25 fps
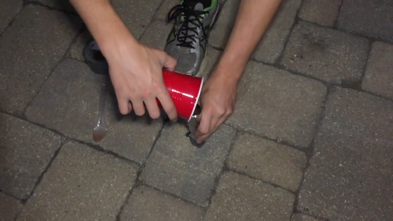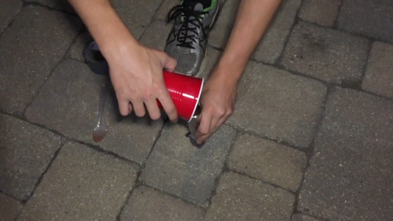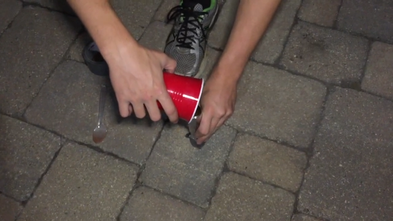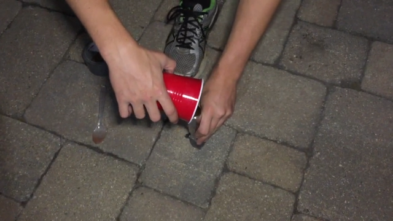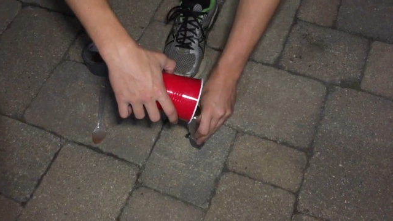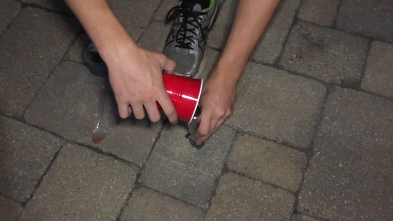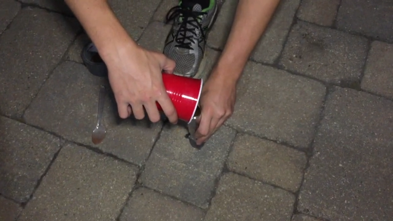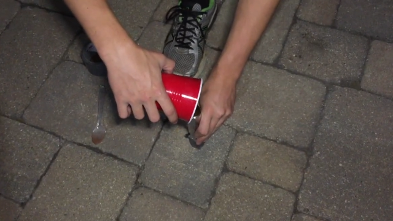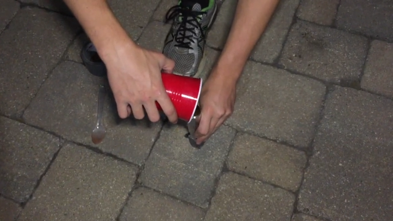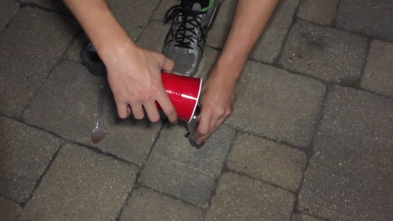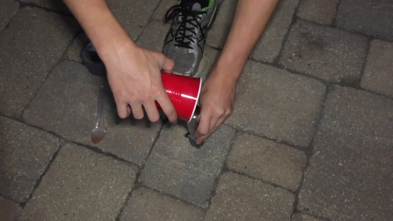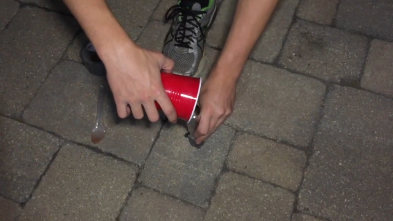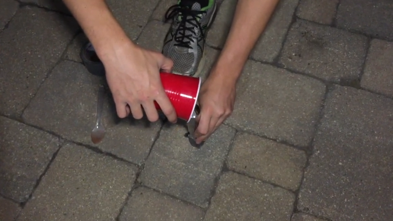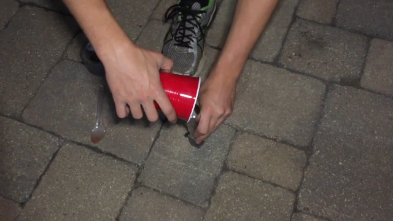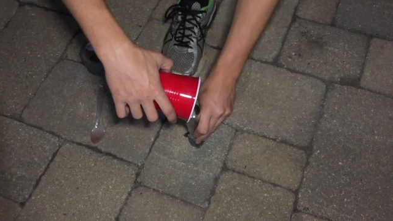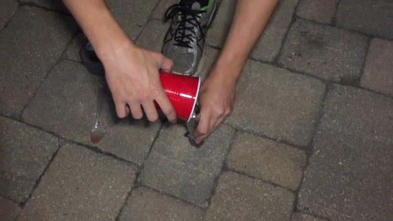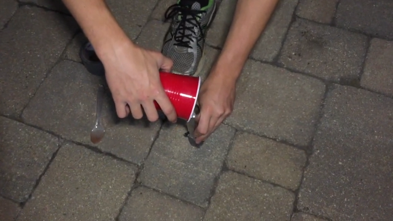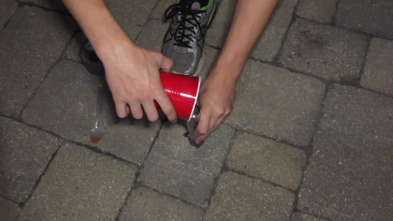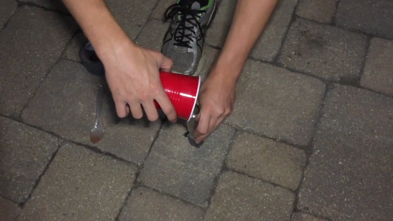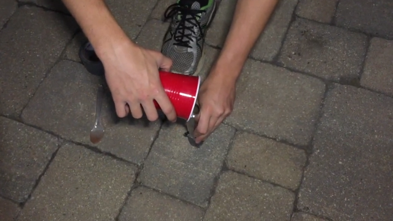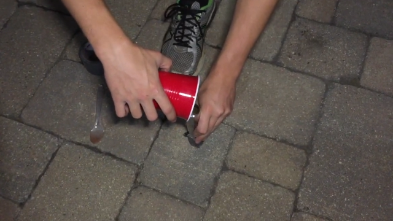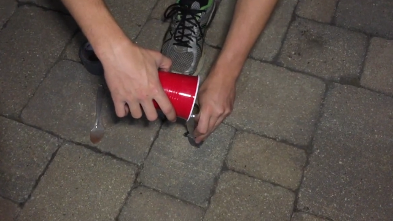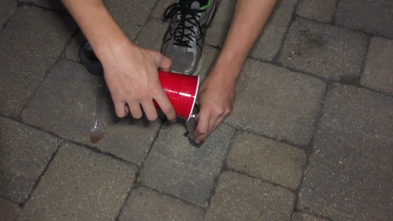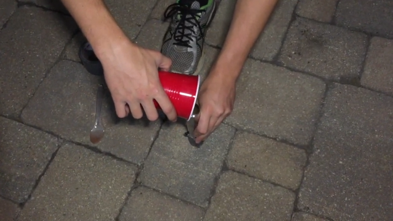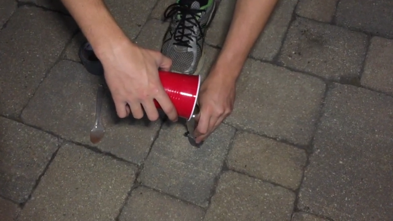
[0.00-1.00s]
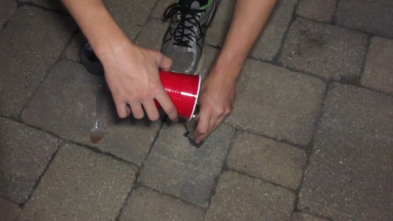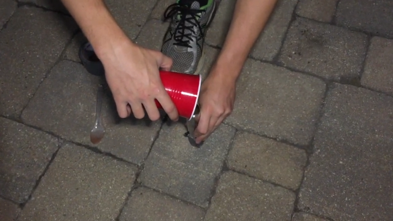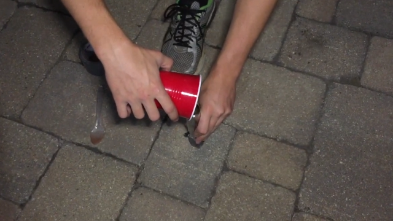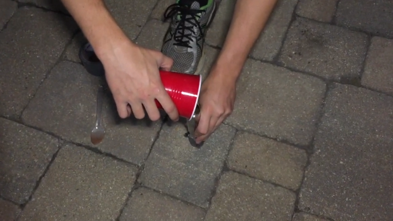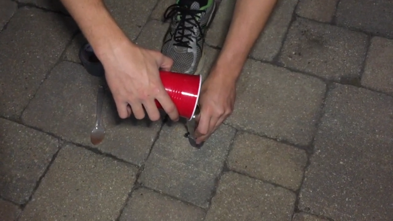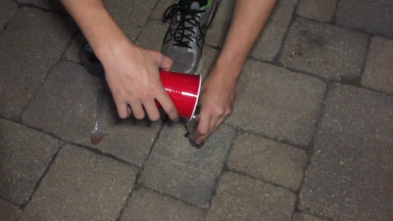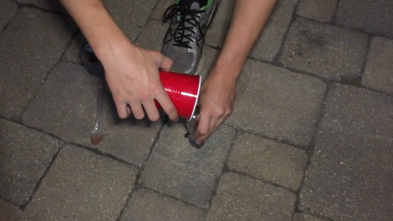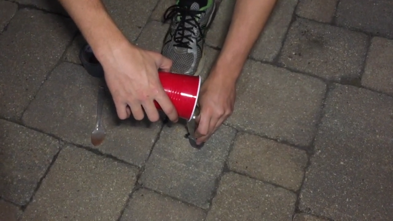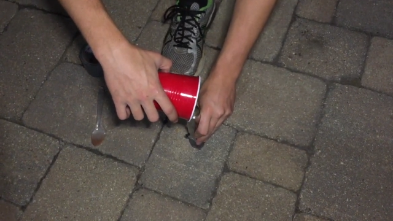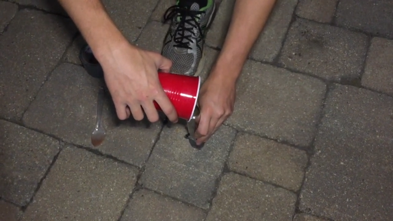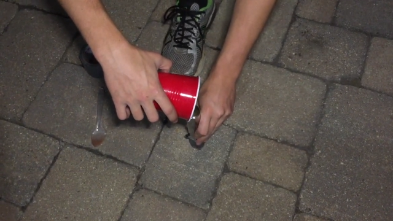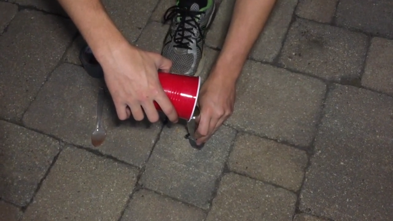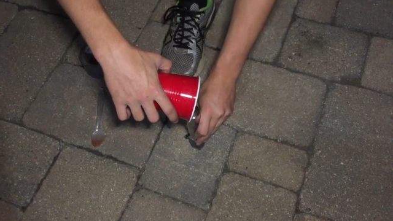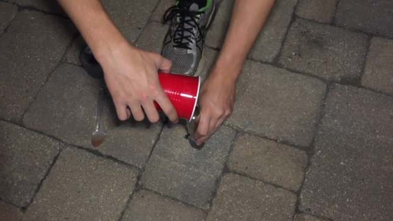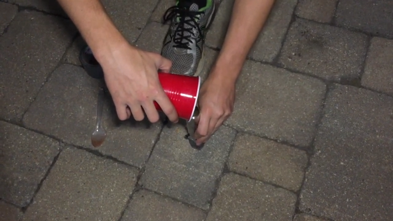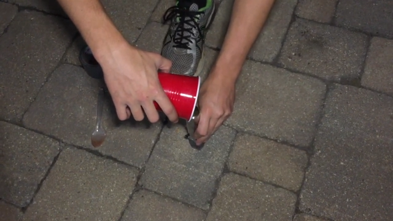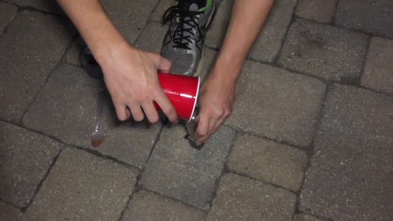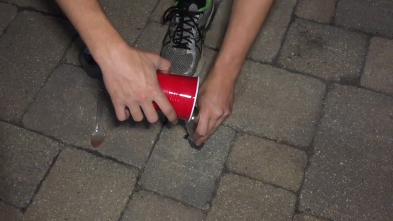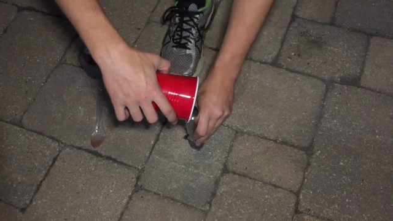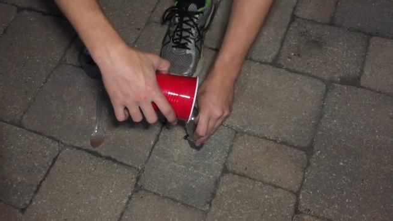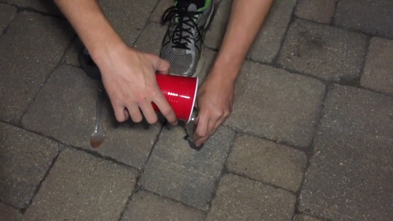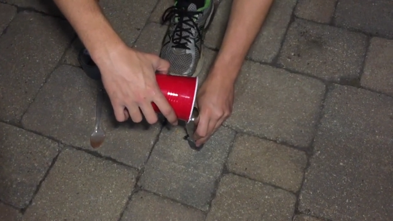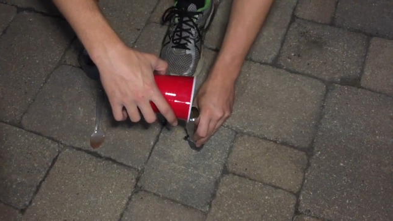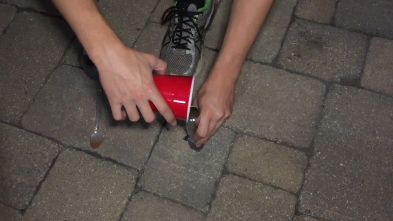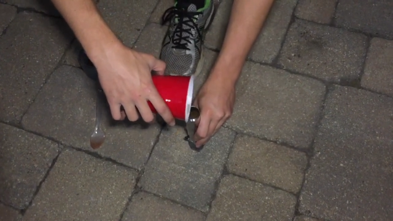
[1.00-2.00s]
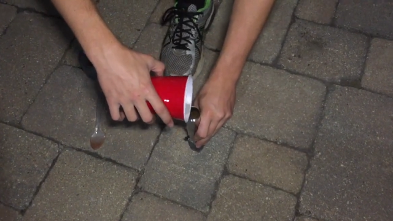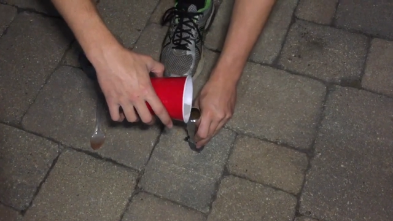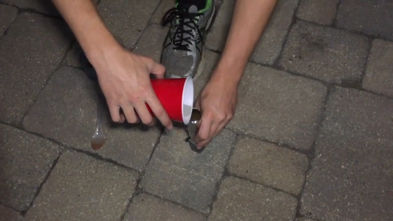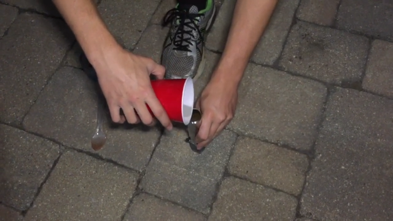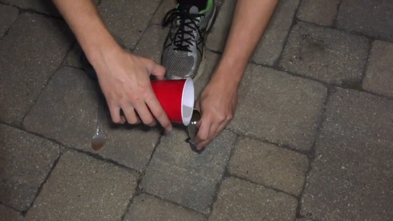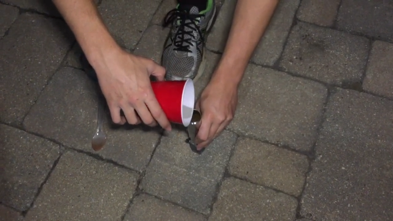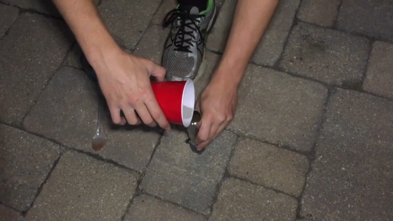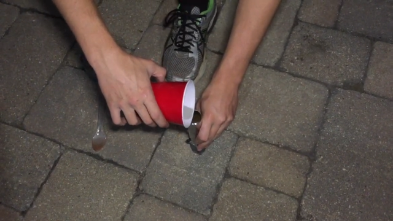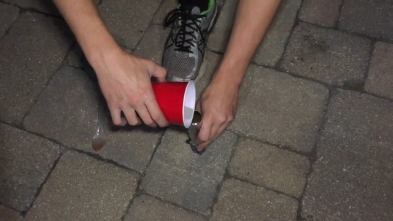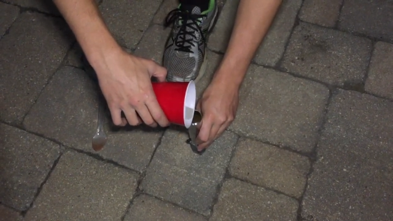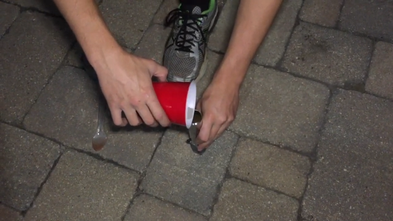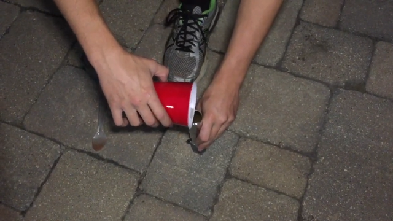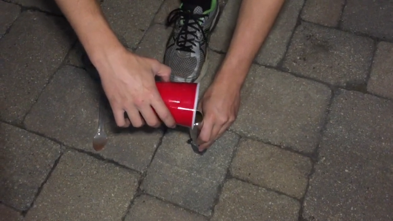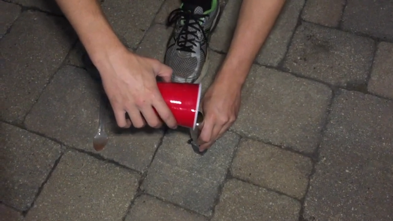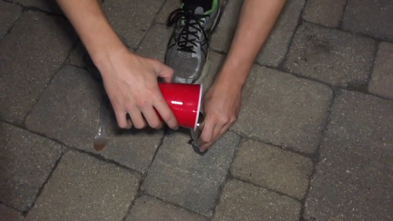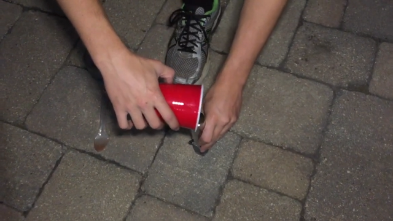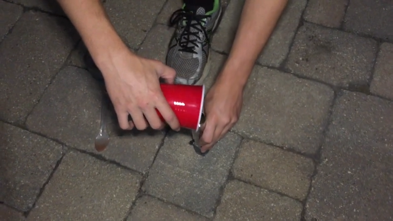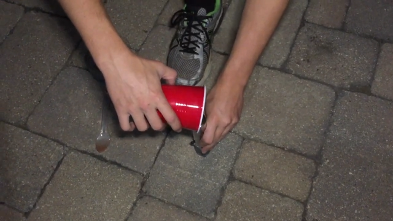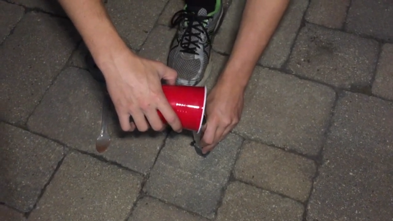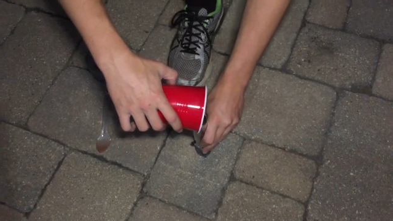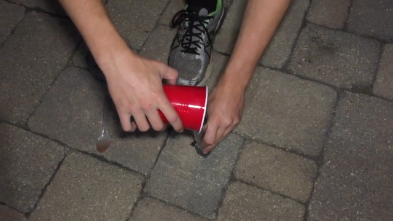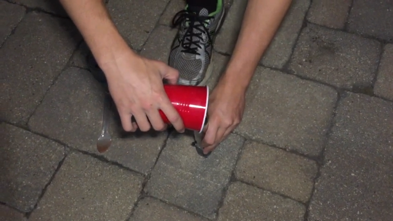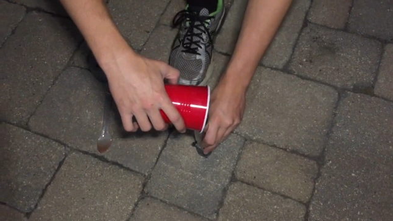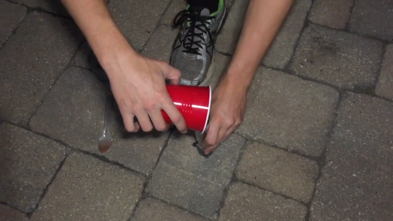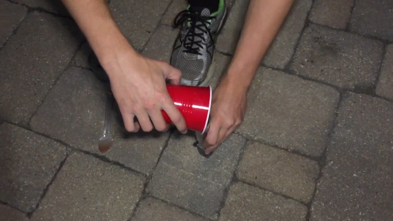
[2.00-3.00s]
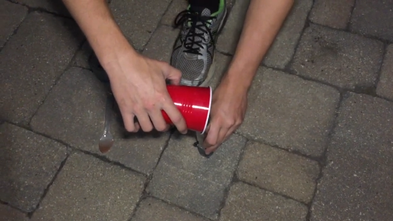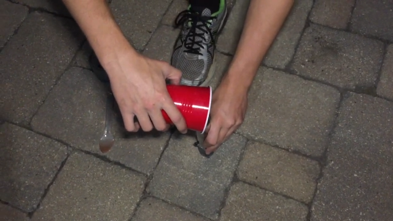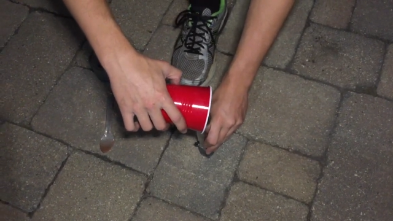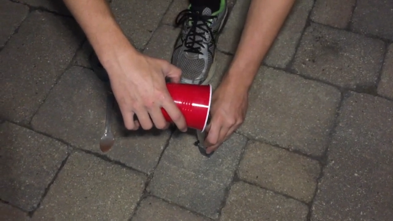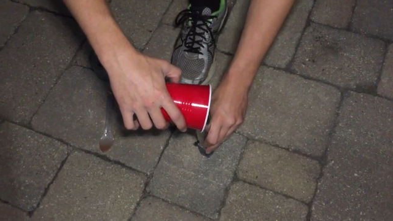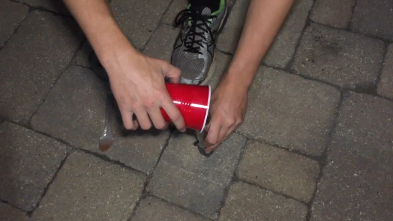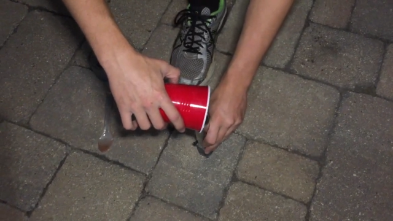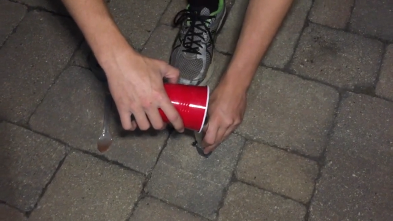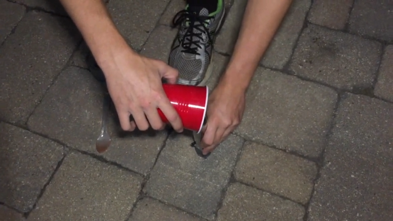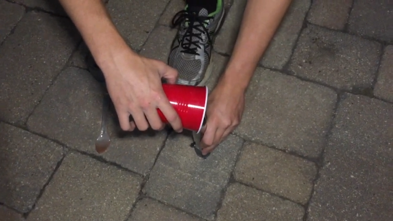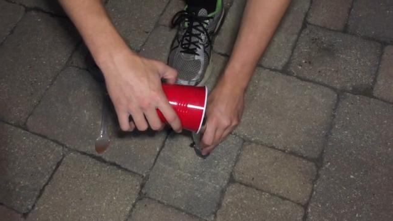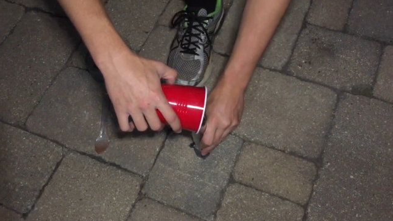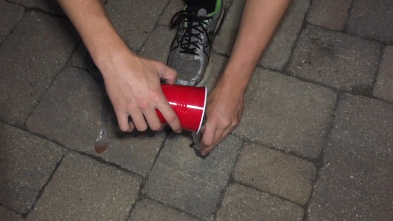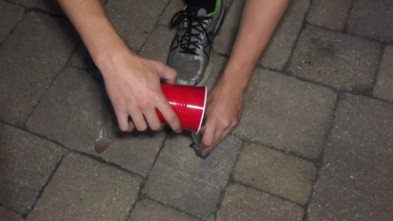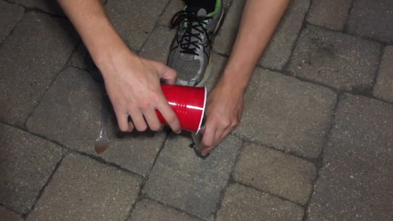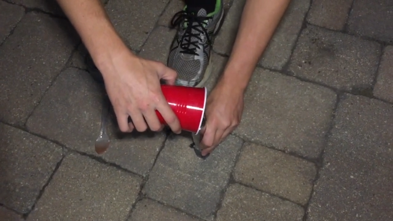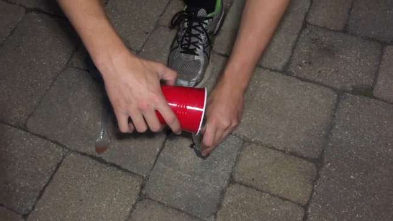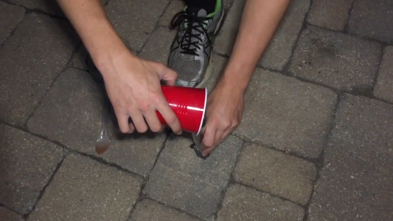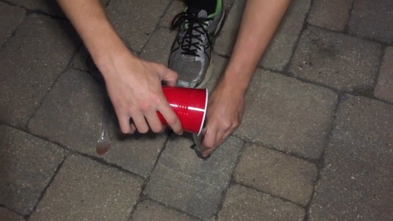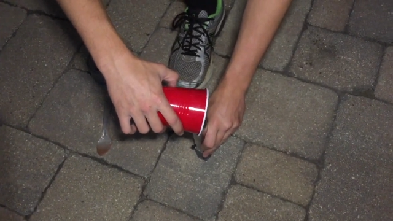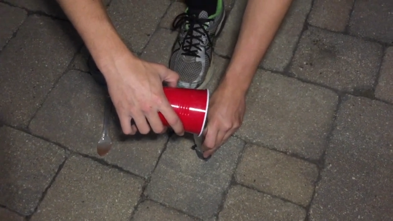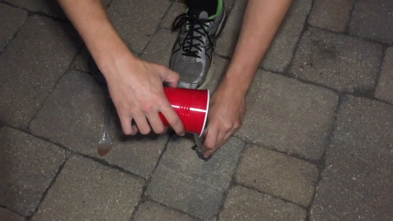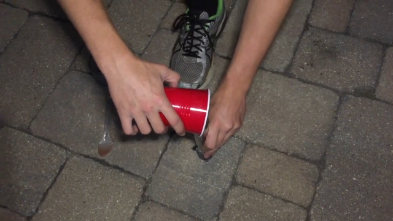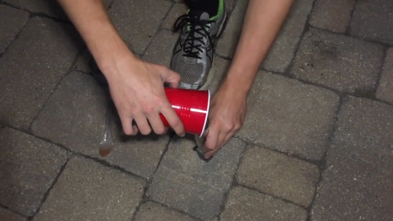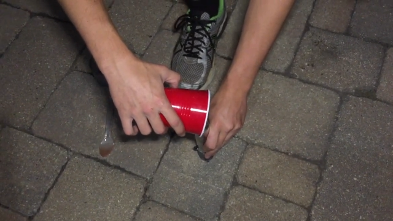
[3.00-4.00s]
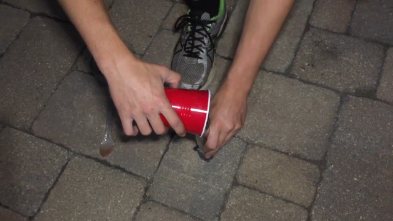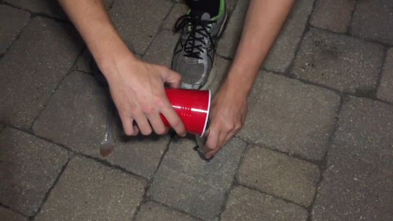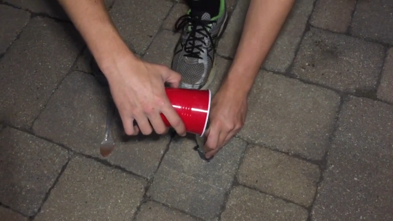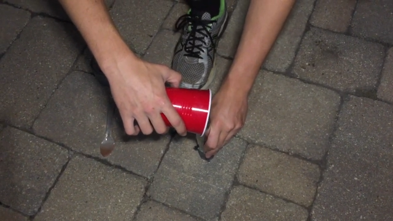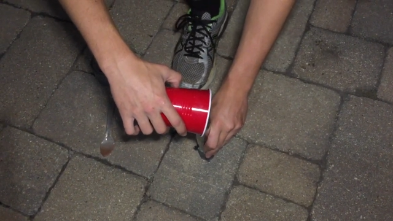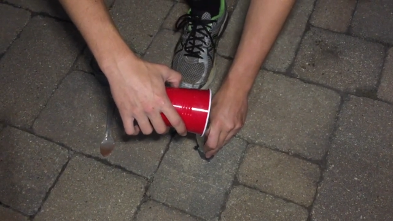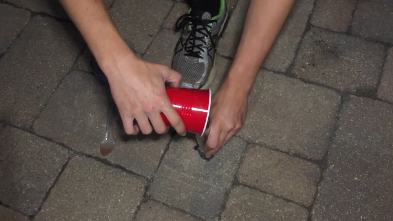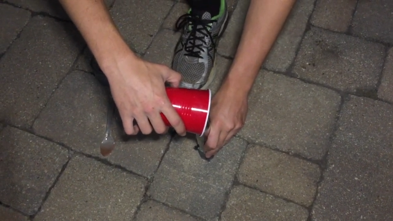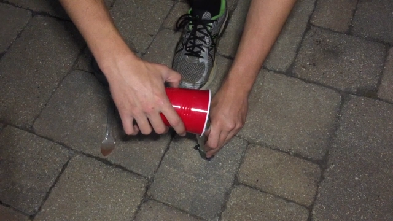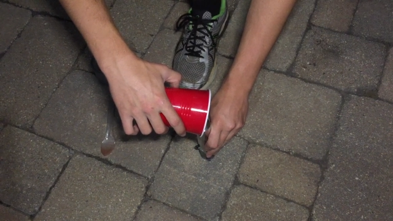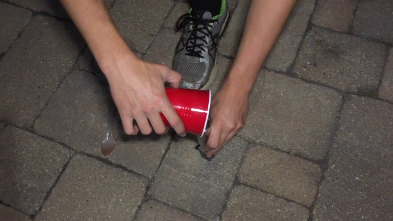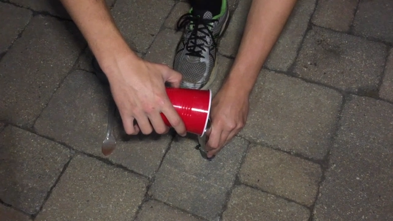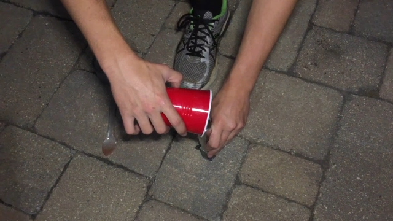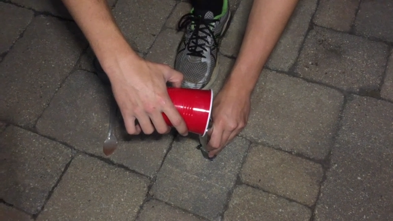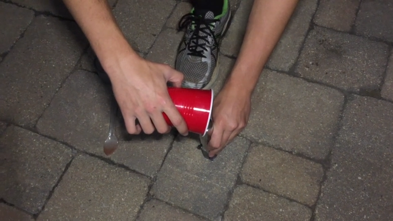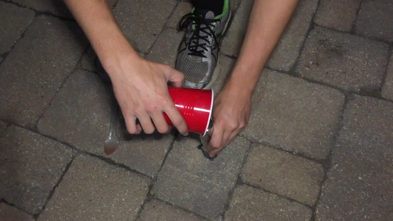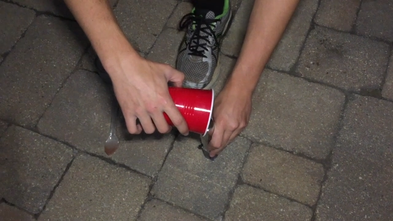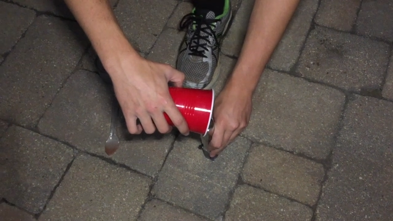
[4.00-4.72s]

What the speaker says: (no speaker visible)